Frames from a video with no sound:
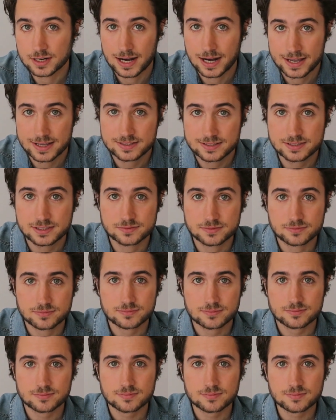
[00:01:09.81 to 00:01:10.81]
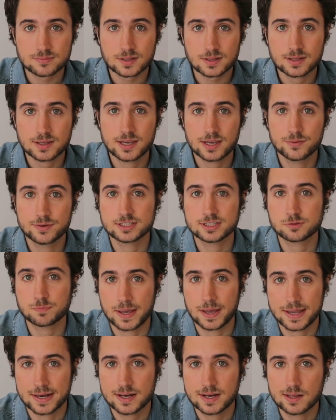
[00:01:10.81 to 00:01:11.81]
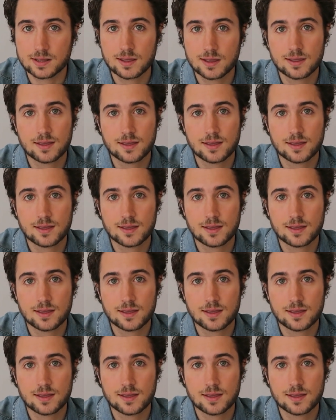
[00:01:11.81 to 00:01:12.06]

clients here in Spain,